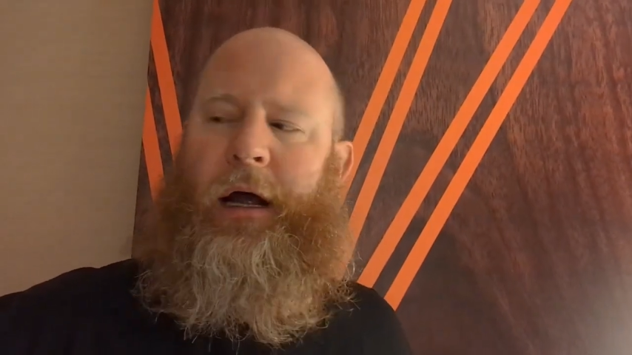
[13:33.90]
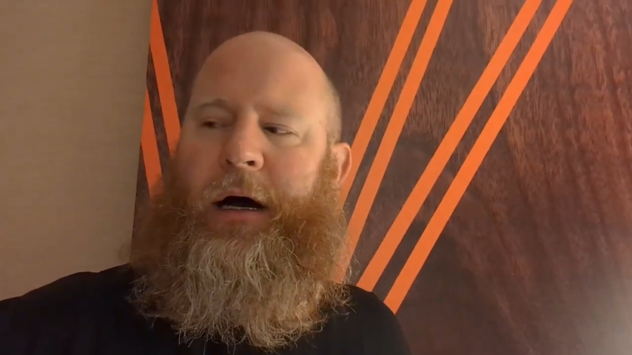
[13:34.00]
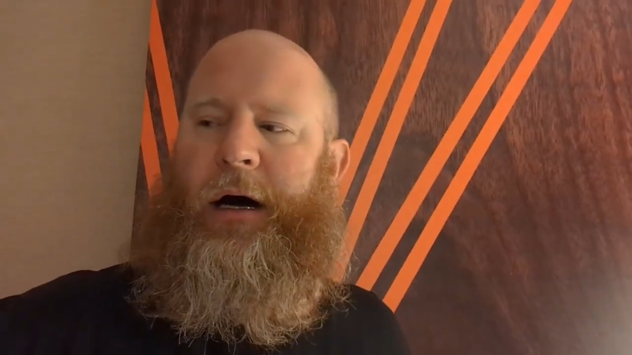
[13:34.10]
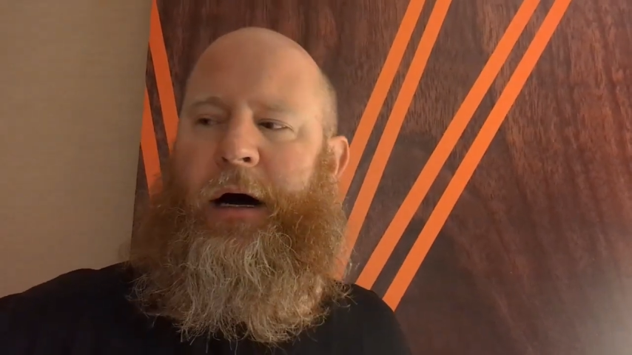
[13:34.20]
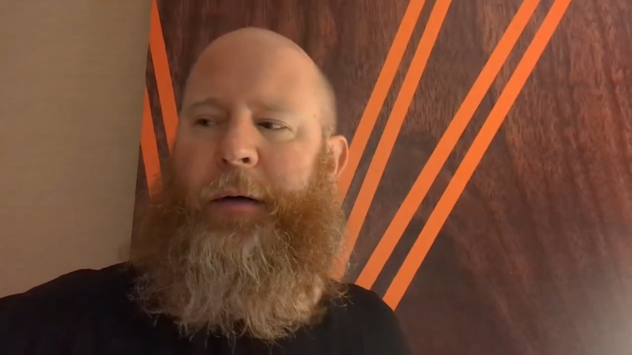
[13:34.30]

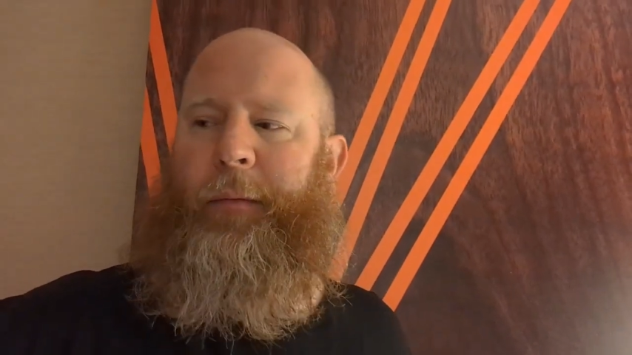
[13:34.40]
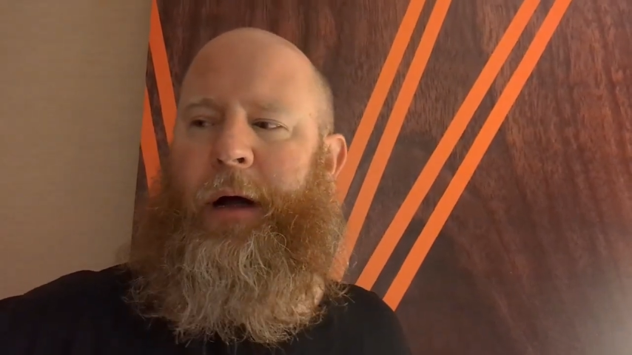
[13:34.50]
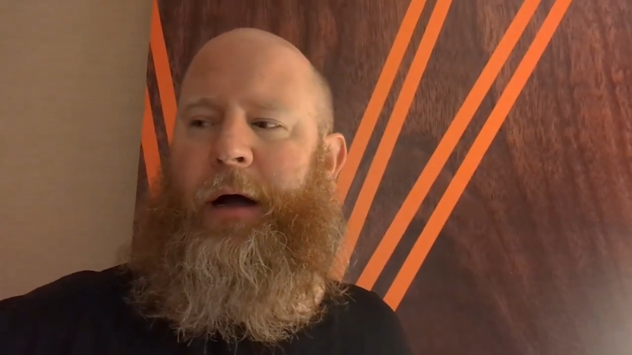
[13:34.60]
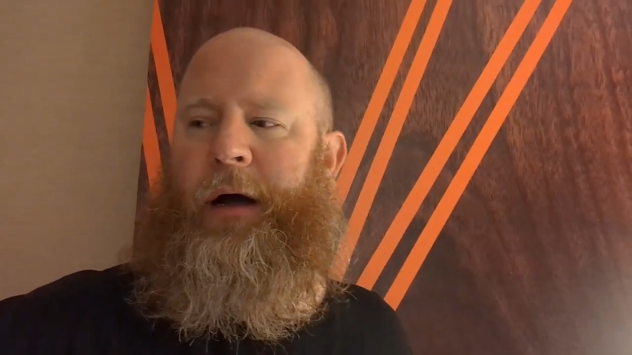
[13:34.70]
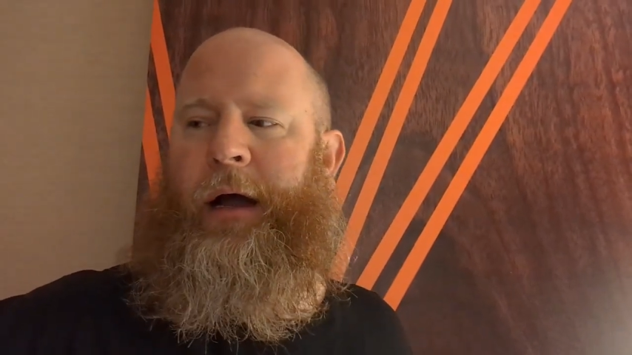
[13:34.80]

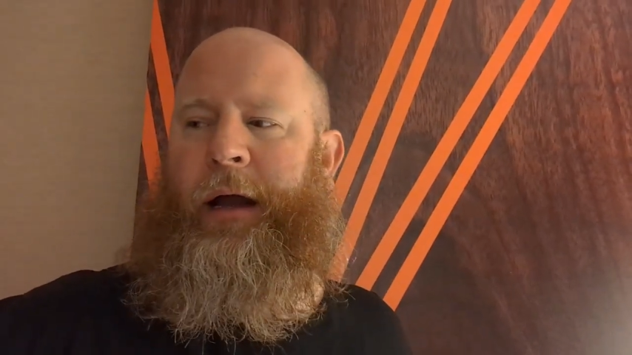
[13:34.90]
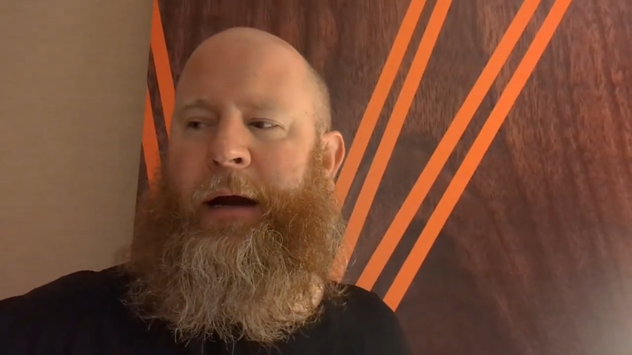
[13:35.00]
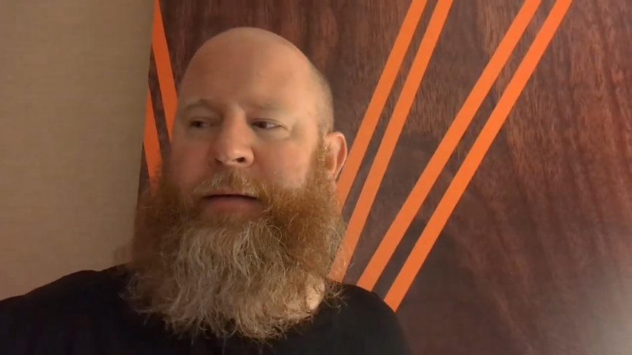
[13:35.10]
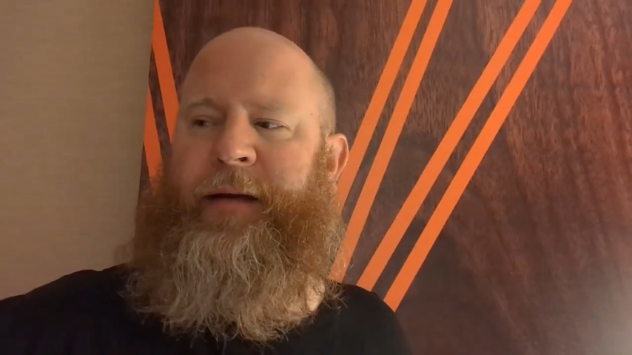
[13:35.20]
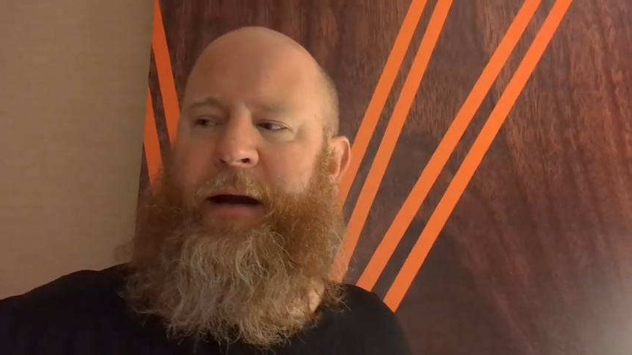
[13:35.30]
And I
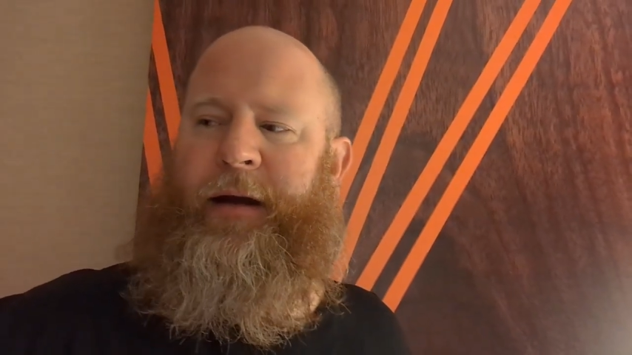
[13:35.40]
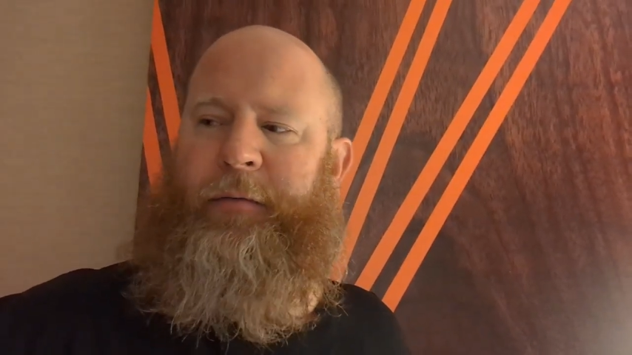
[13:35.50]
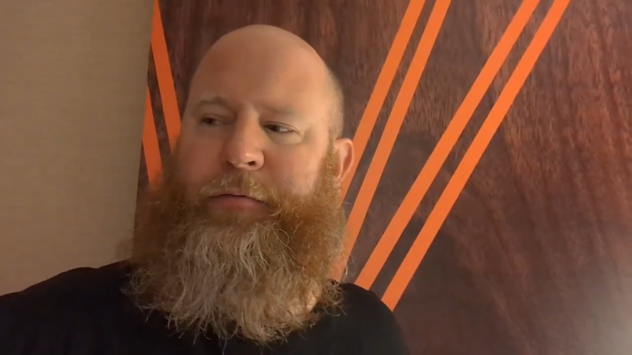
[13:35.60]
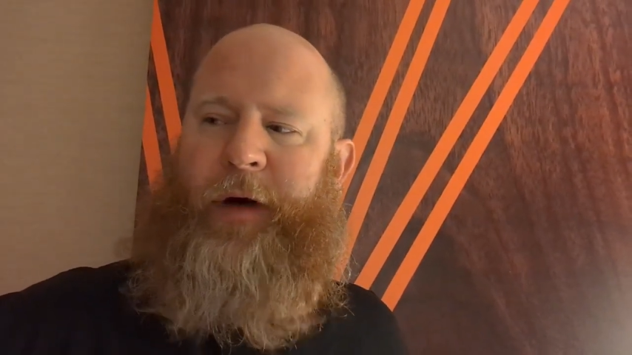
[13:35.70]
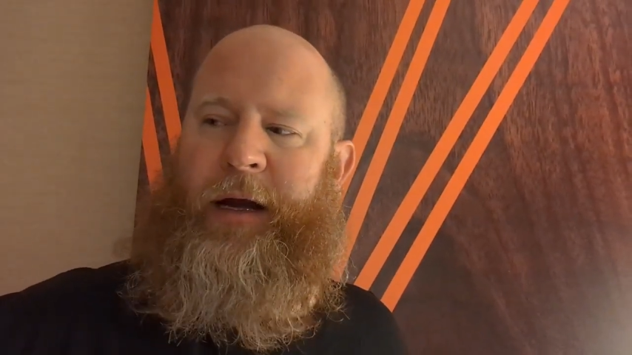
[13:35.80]
did end
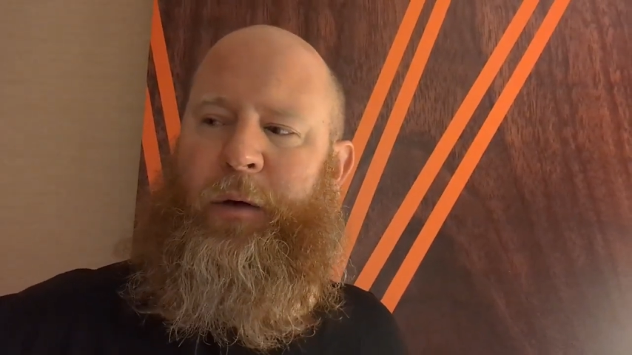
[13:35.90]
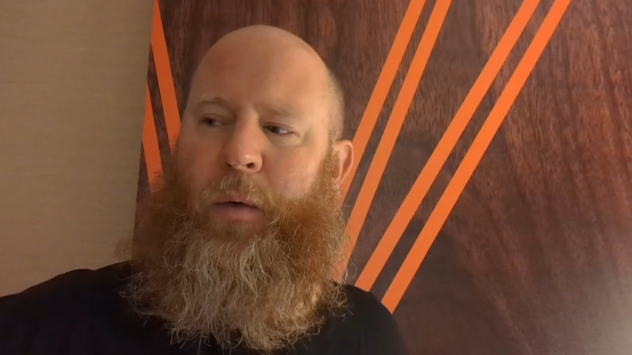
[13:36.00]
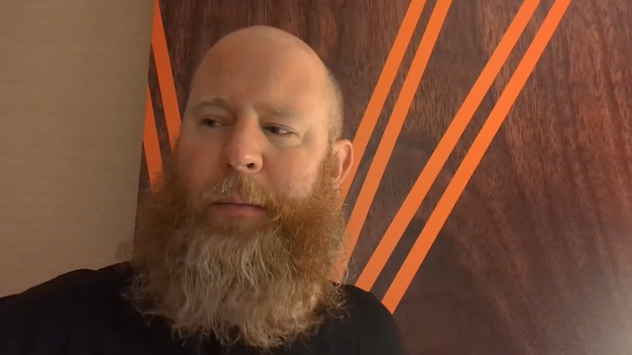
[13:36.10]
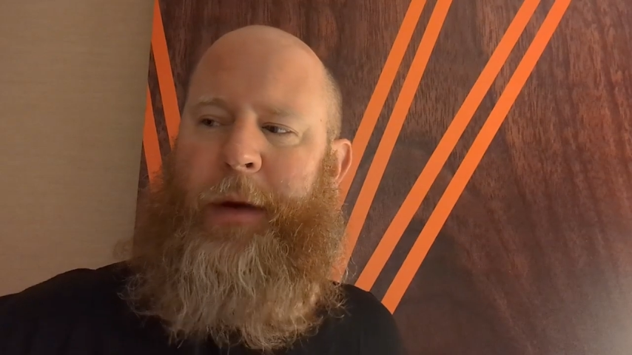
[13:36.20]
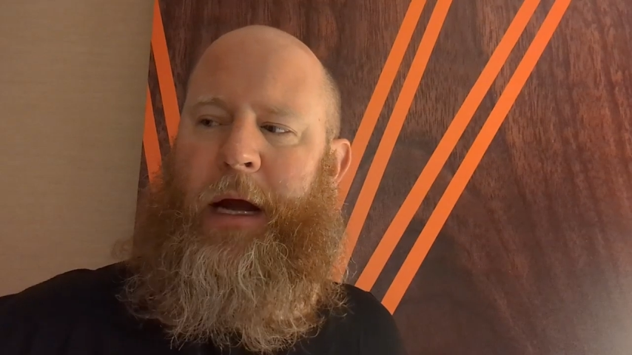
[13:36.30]
up finding
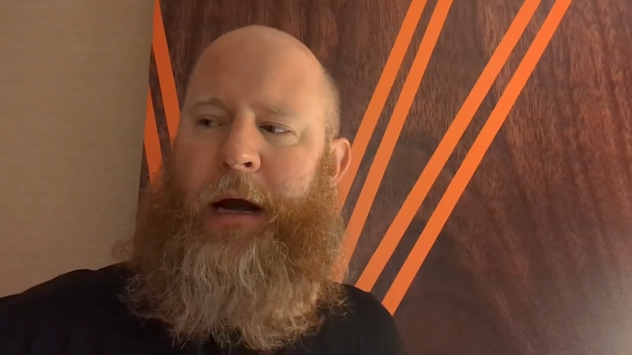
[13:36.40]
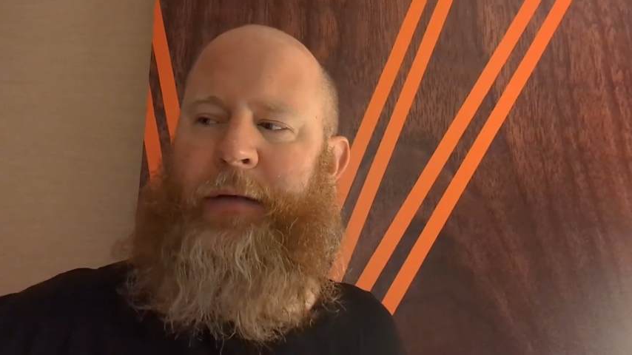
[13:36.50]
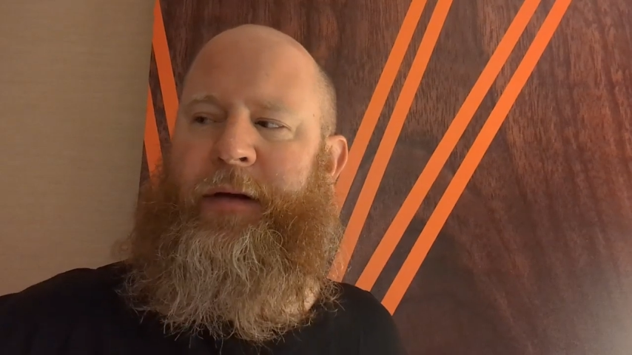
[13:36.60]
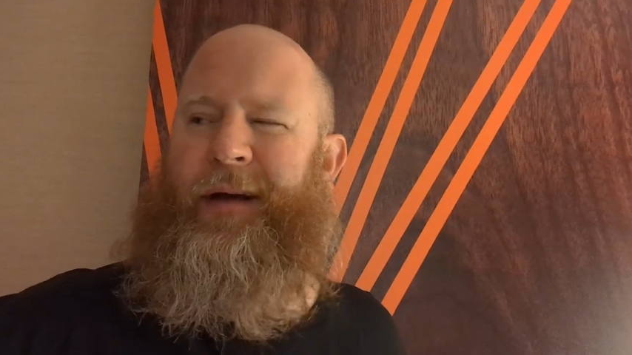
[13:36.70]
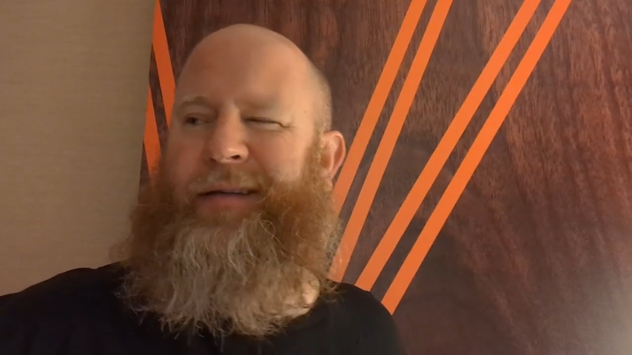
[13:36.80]
one behind
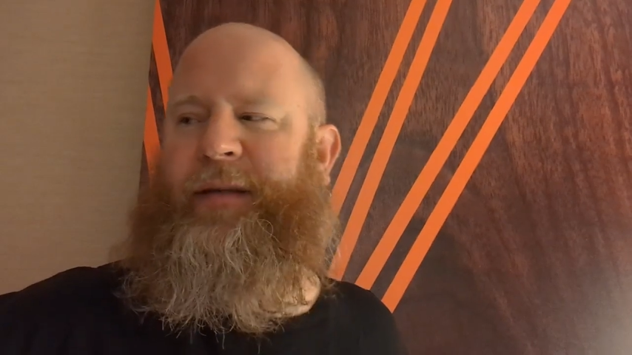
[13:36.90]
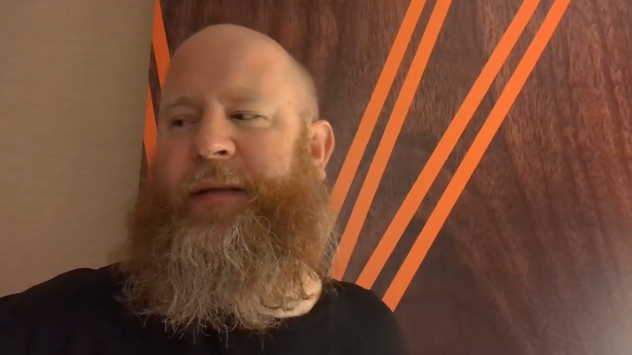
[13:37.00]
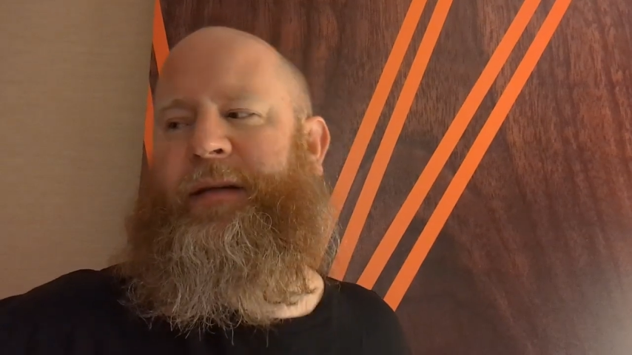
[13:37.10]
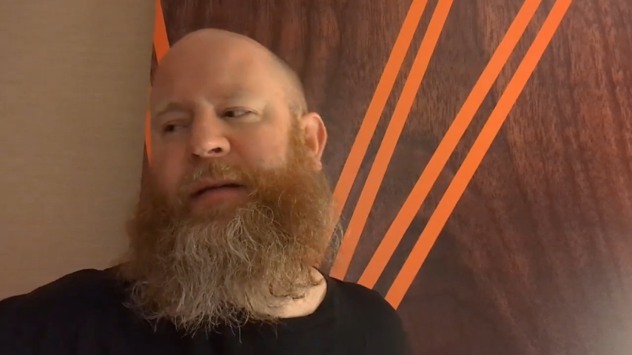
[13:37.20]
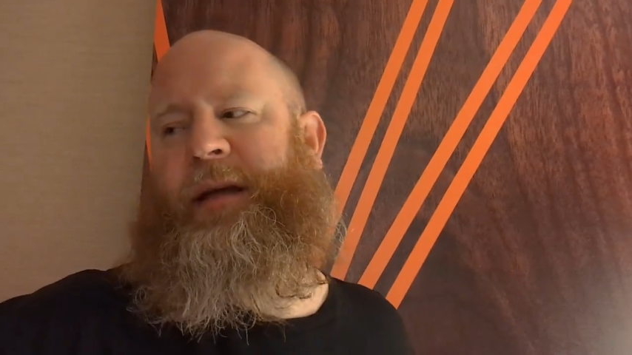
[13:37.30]
the desk that
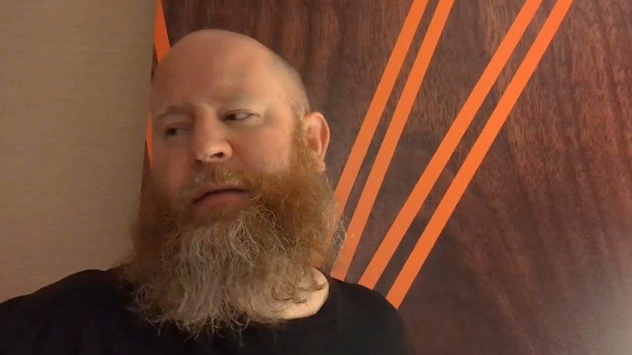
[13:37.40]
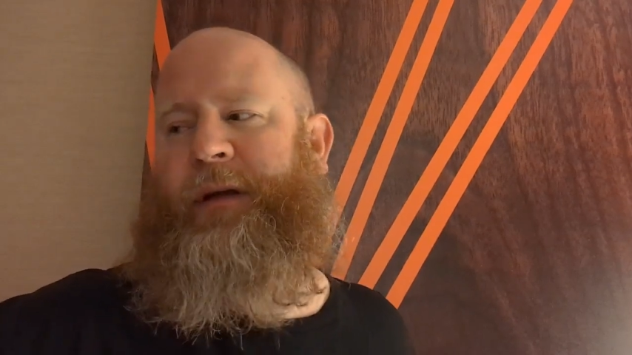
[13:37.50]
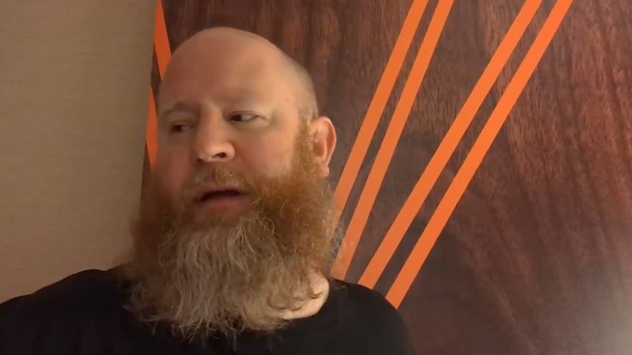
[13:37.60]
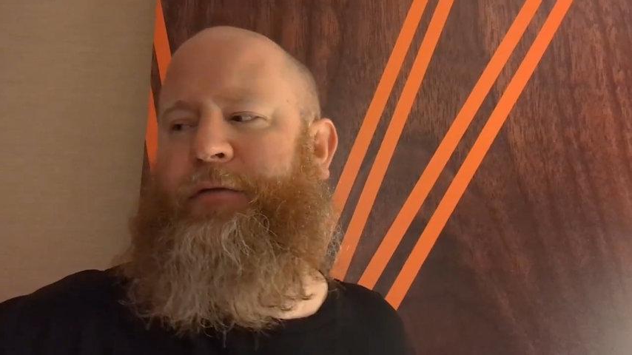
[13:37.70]
the TV,